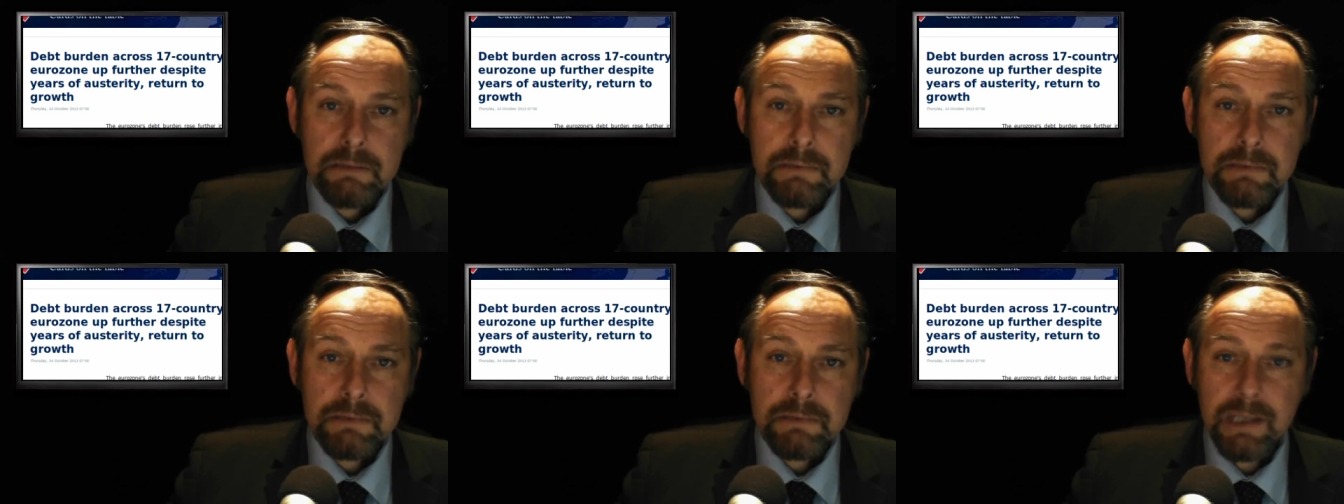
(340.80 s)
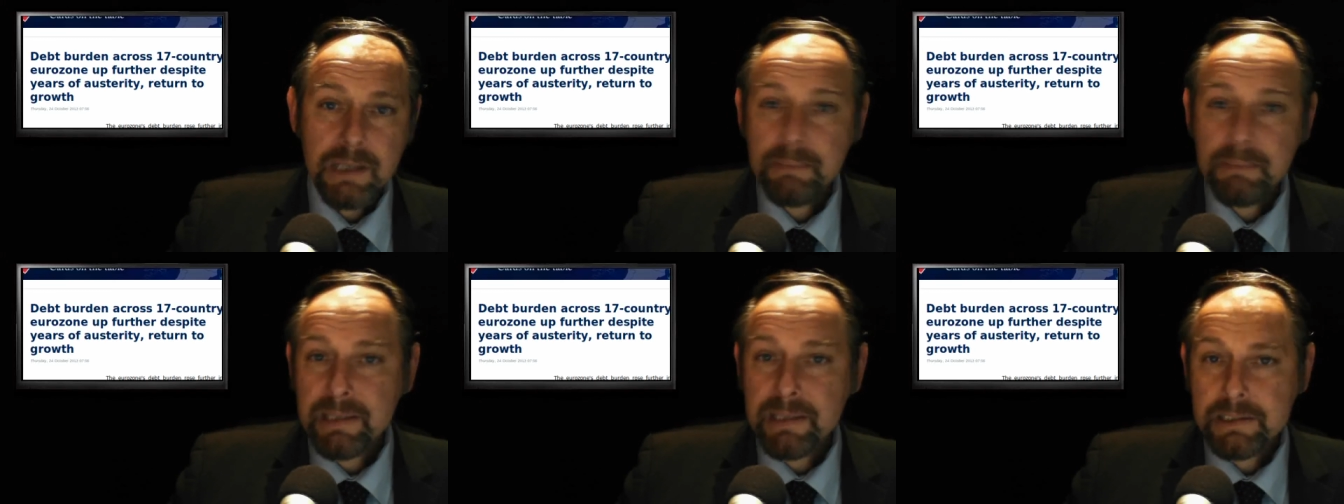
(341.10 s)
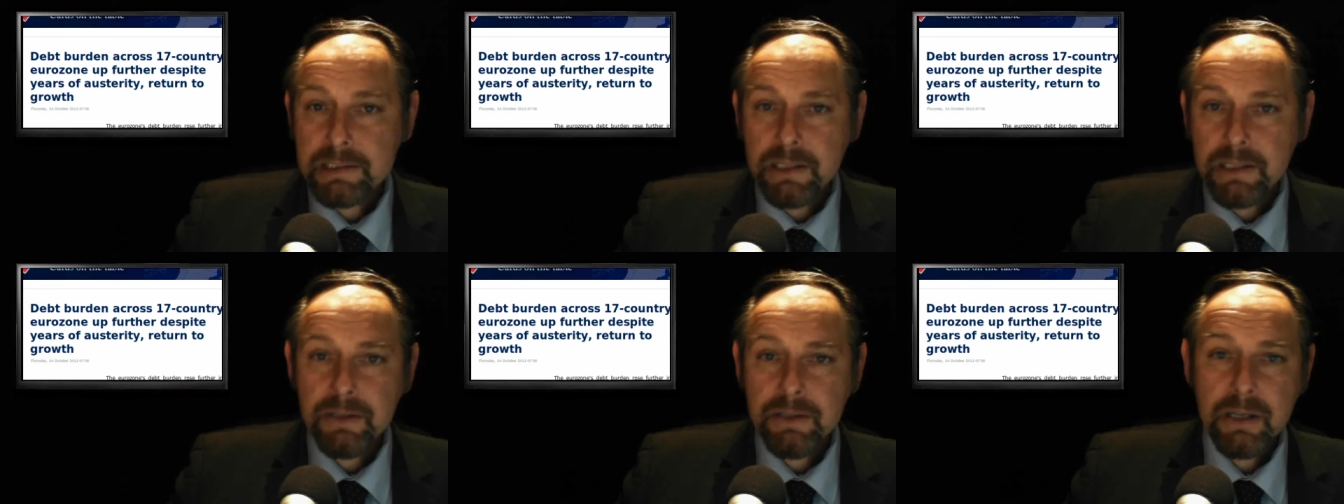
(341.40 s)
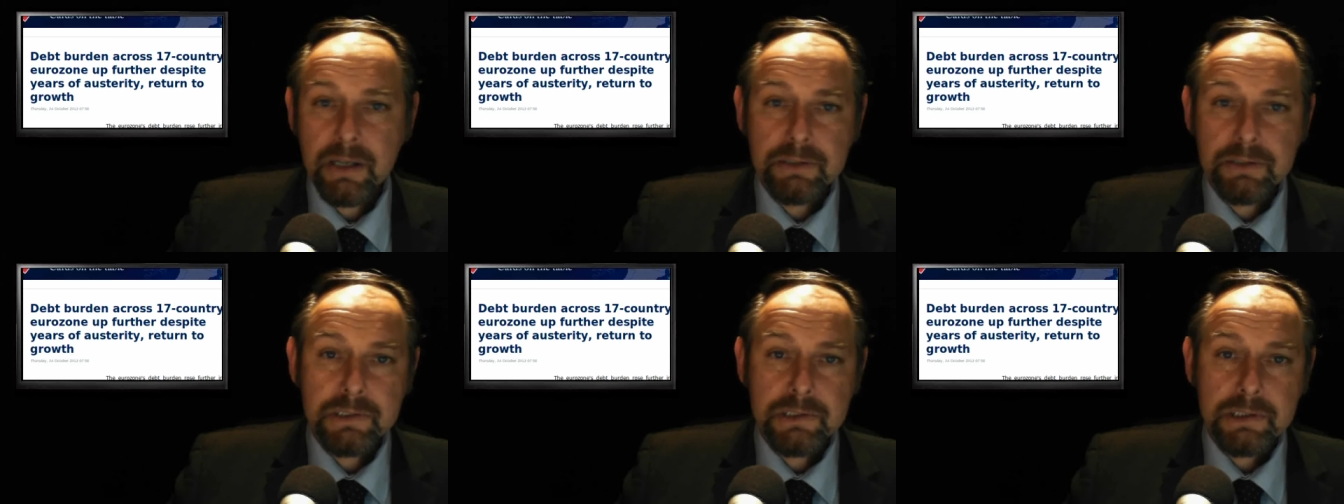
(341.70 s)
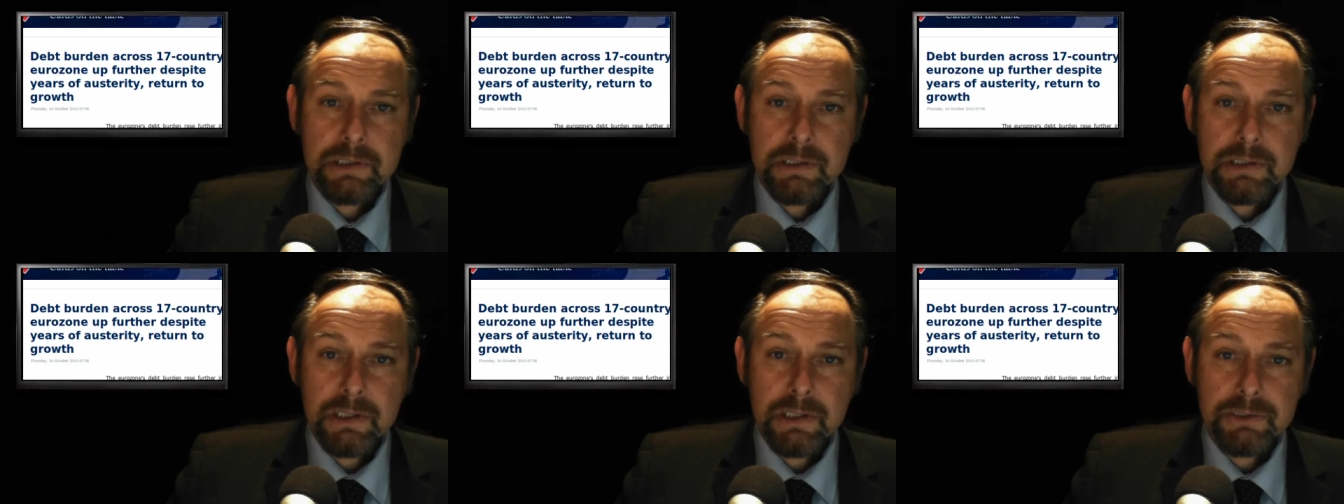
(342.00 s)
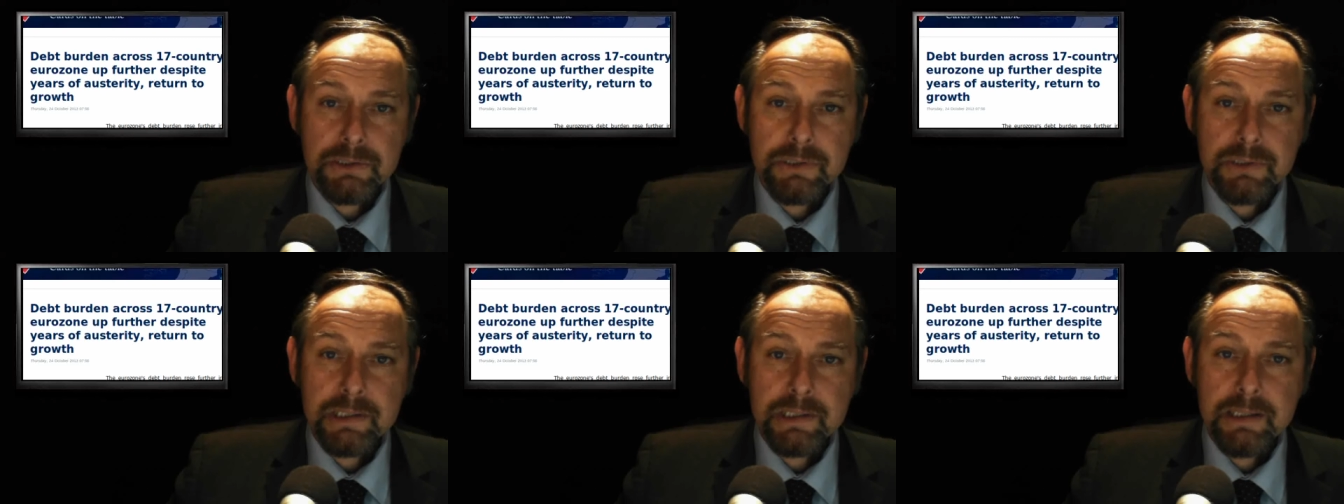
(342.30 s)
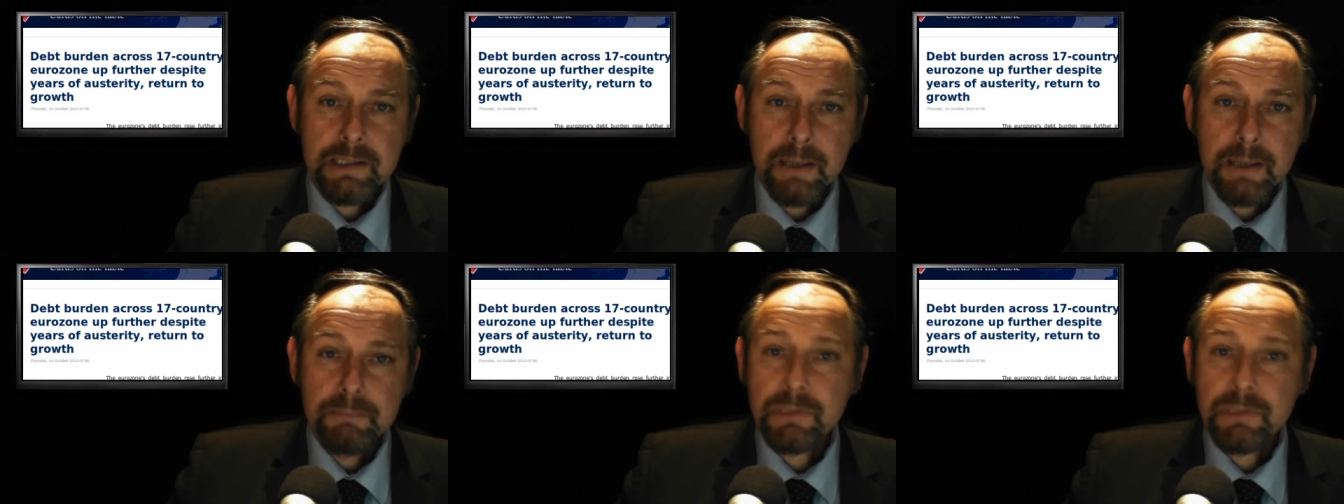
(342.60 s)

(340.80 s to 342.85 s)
Well, that means that those countries